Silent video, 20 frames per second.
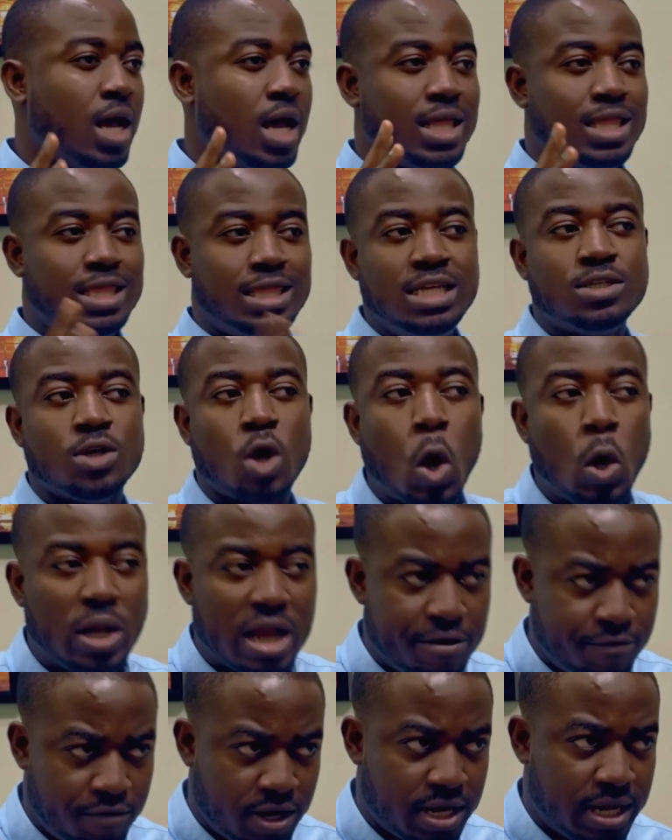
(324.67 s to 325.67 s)
These are all
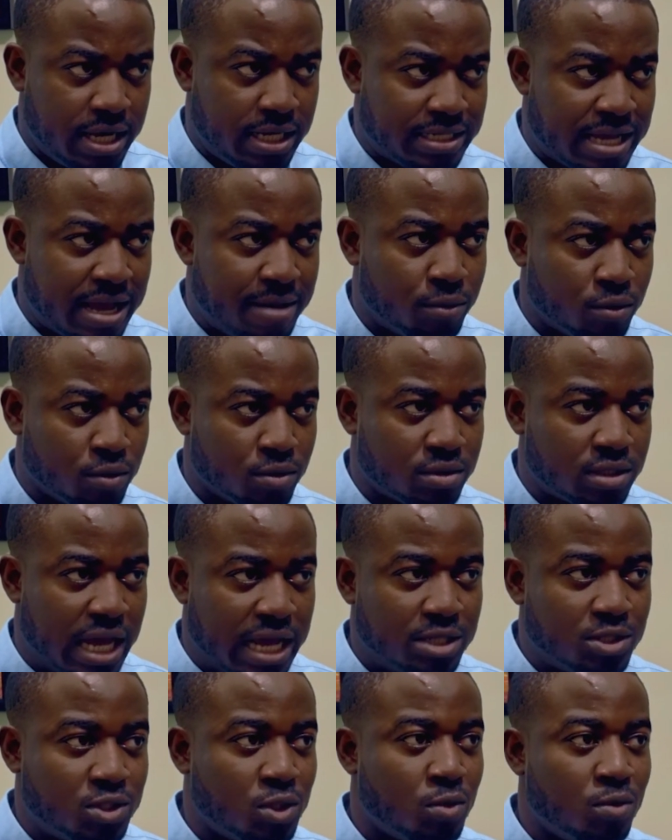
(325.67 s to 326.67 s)
African examples.
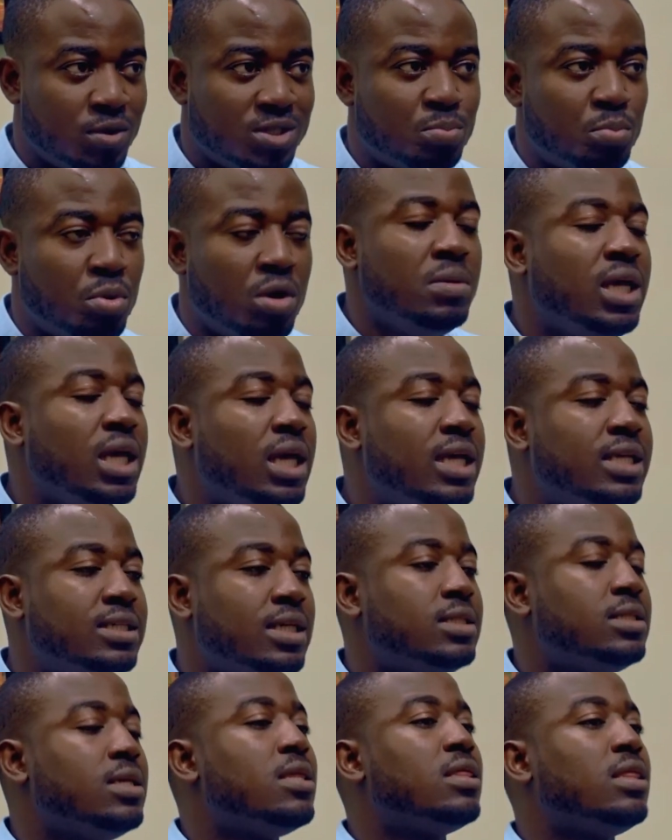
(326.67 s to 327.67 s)
And so it's probably easy
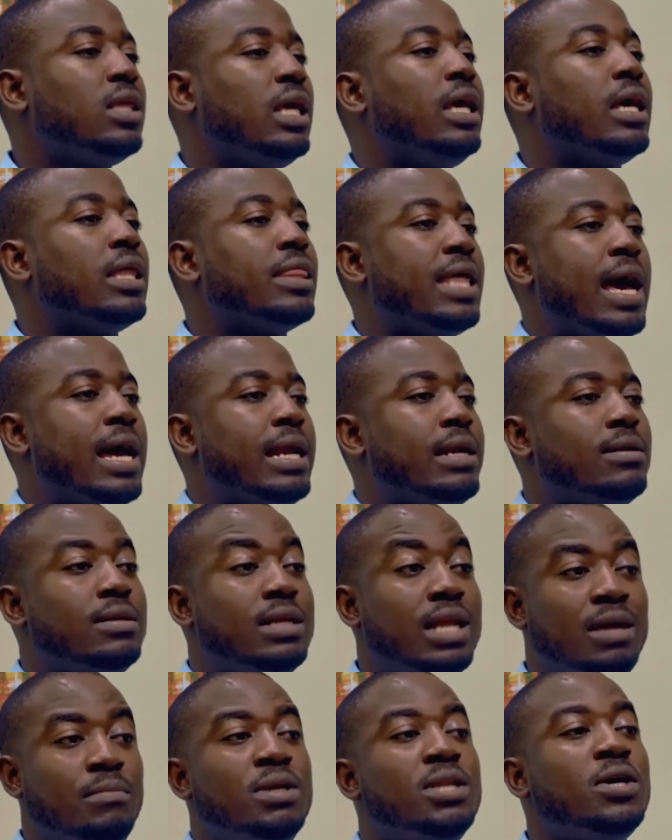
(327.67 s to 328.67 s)
to think that
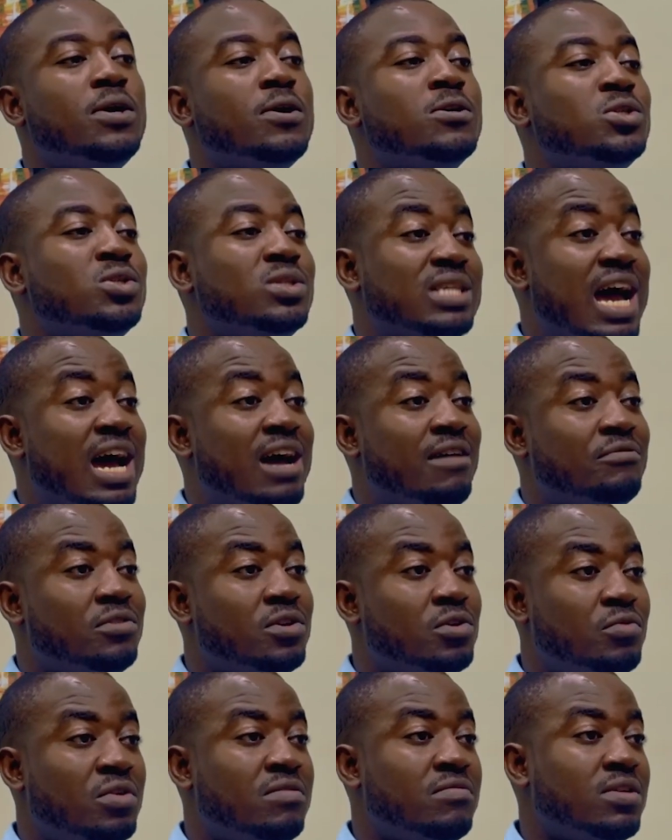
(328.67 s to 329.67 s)
naming countries after
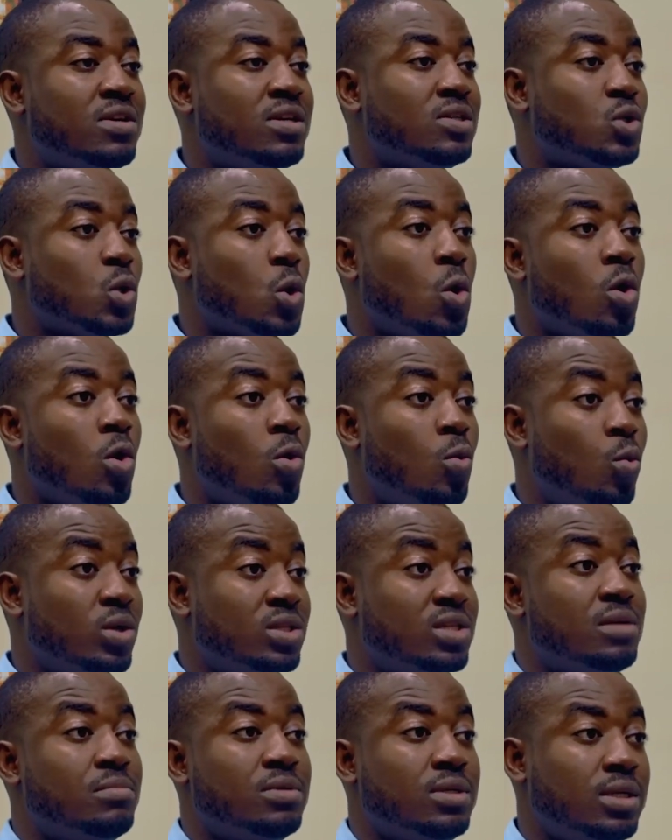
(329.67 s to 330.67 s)
rivers or
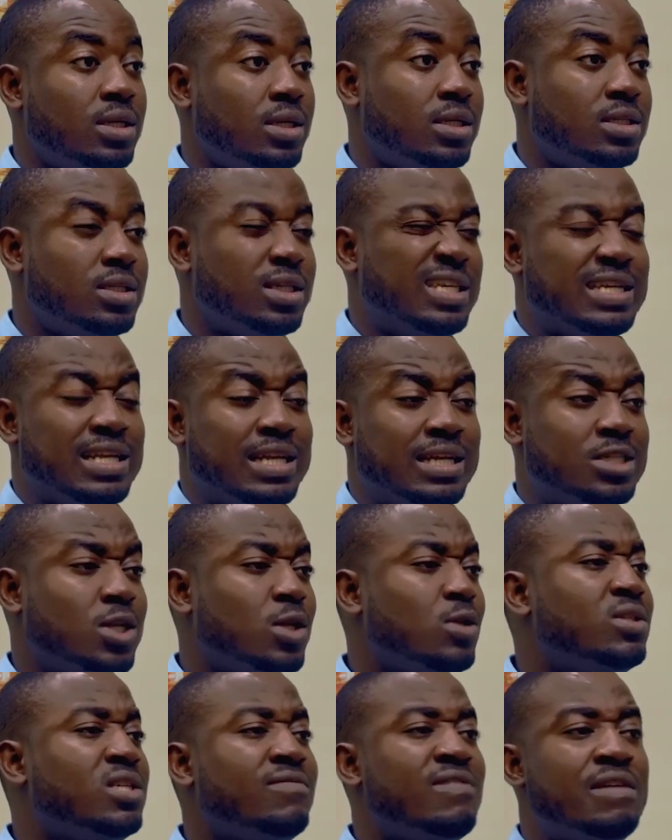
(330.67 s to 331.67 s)
water bodies is an
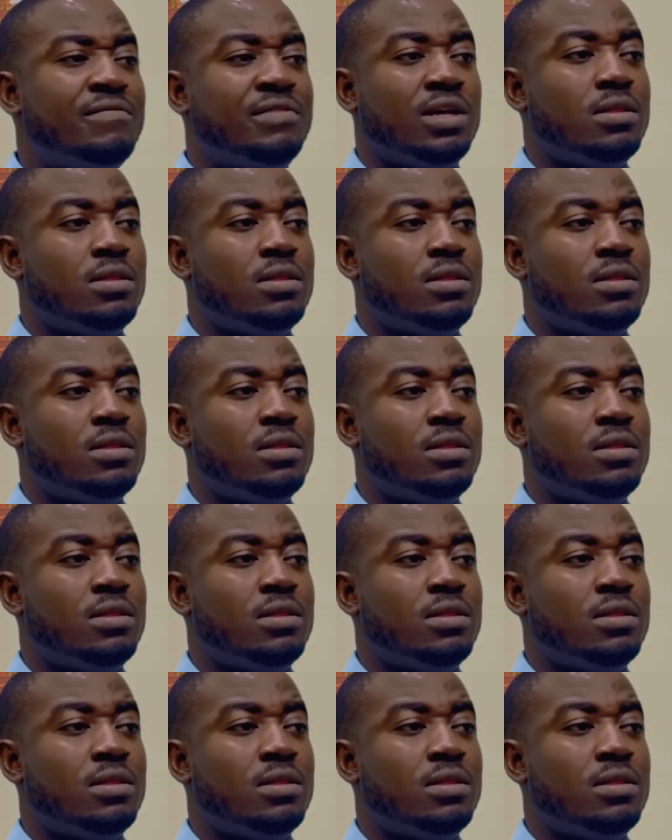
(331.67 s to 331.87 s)
exclusive African